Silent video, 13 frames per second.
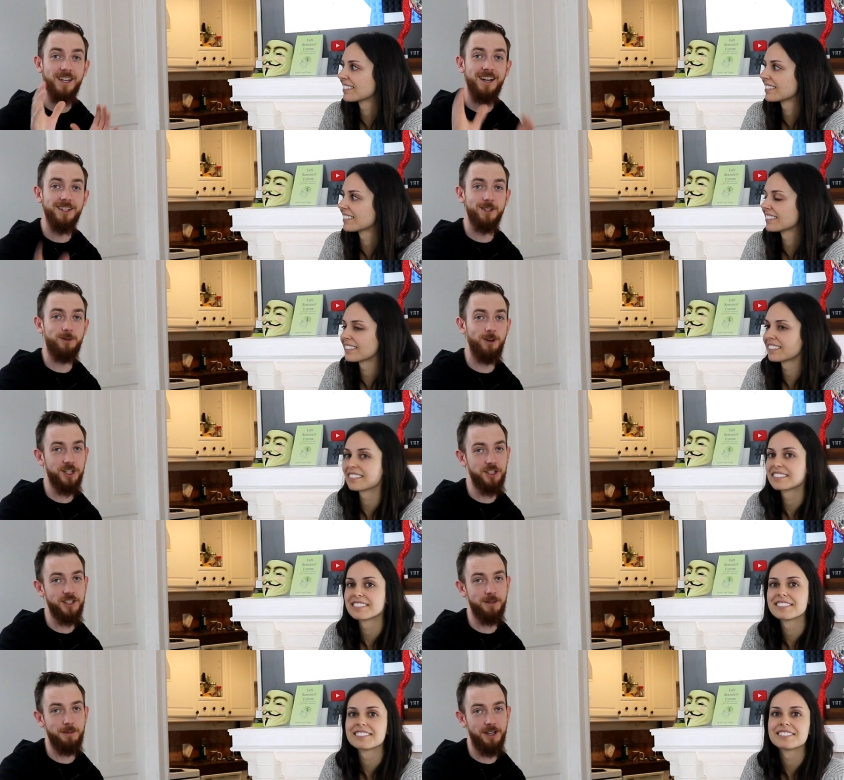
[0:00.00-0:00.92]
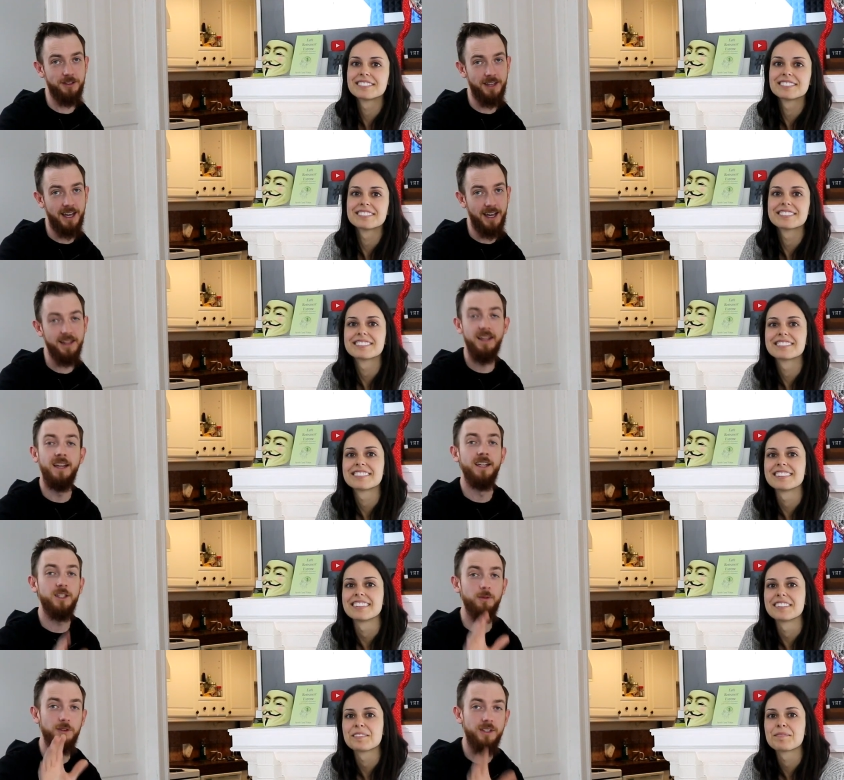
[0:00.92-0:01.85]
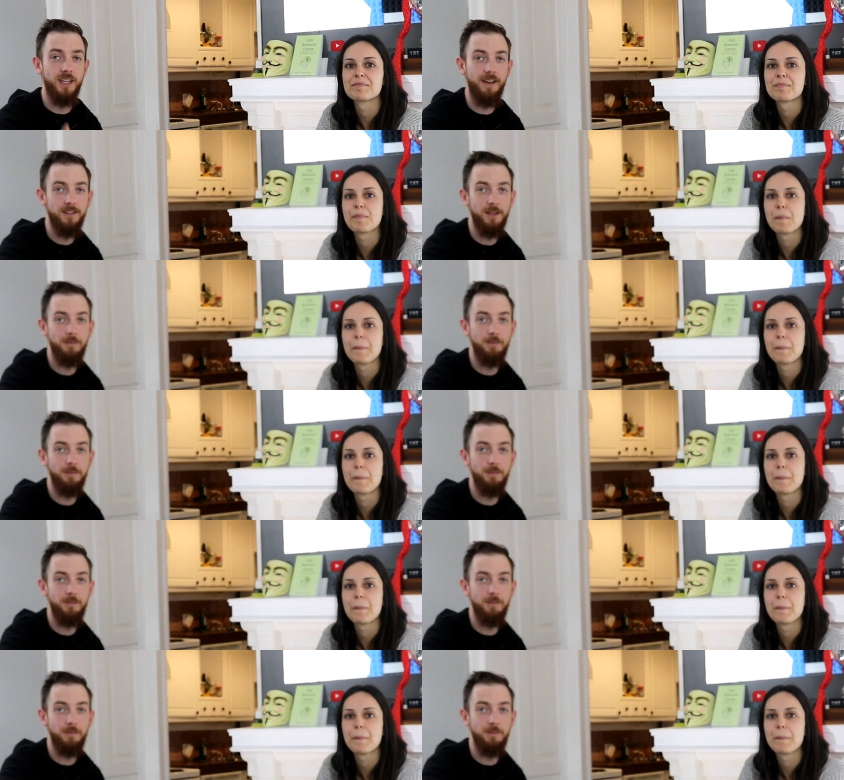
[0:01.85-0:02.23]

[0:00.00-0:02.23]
Speaker 1: tons of questions about that. So we'll definitely